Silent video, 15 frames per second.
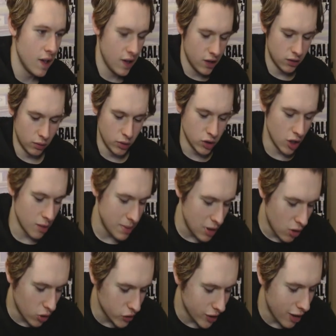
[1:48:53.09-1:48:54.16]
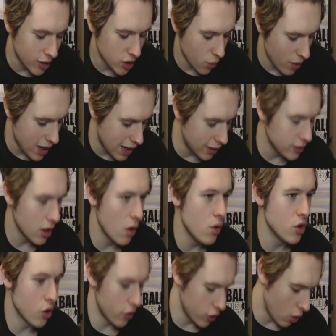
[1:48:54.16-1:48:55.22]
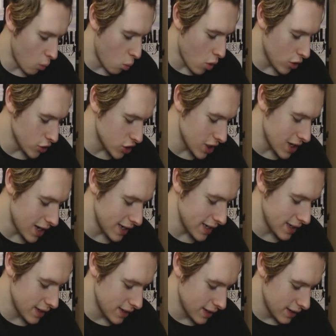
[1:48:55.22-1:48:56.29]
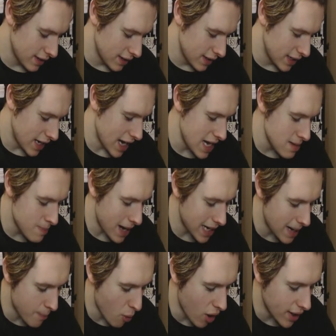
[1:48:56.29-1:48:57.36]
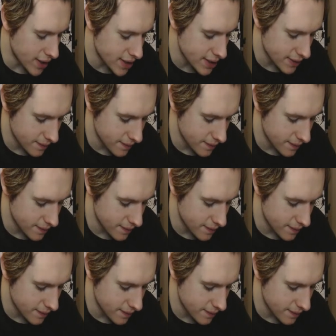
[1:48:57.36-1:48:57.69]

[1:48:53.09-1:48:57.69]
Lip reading: So it's going to be all down to Ronaldo, who's already got one tonight. Can he bag a brace?